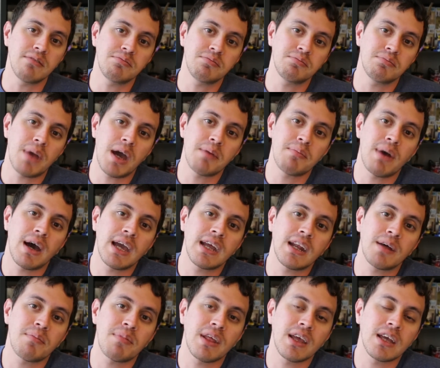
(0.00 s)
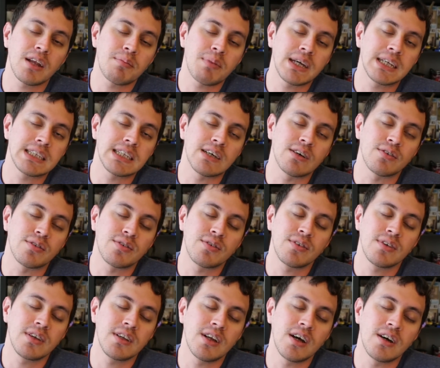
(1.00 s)
In my mind, I'm thinking to myself,
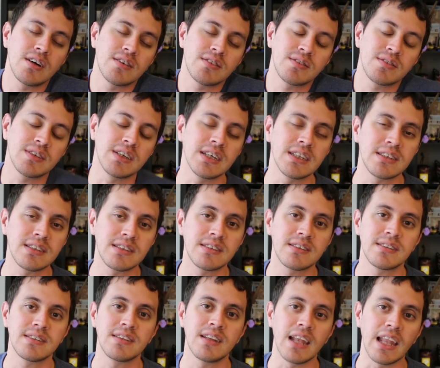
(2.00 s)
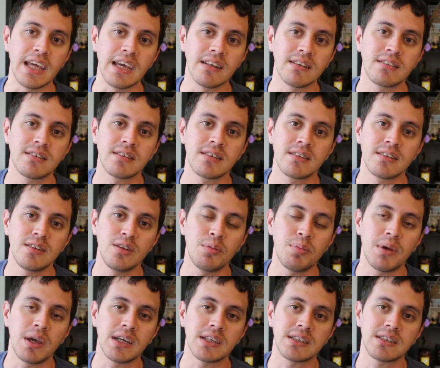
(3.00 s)
it's late.
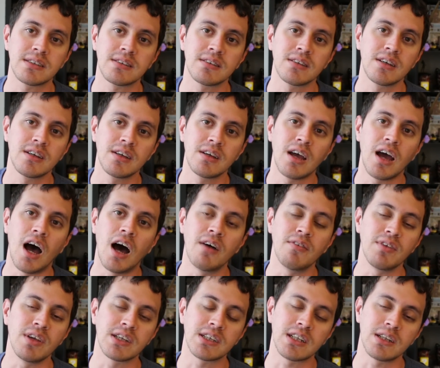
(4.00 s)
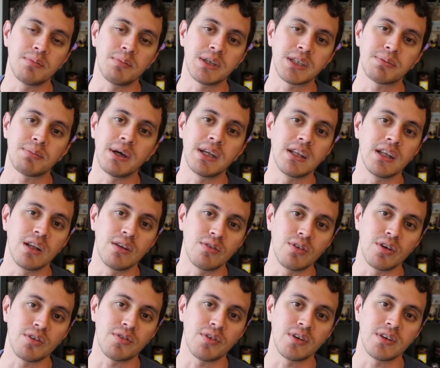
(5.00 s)
UPS obviously missed my
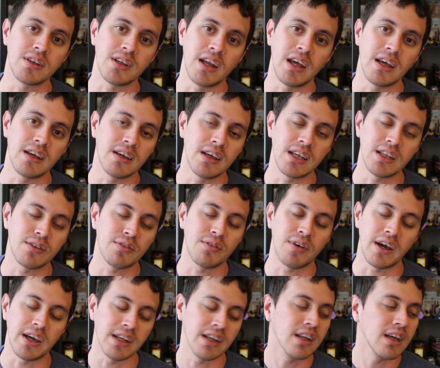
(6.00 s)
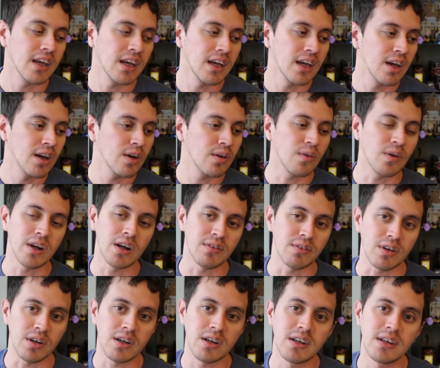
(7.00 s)
delivery for today. It's fine.
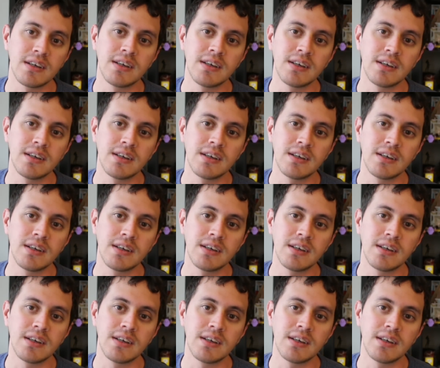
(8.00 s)
Whatever.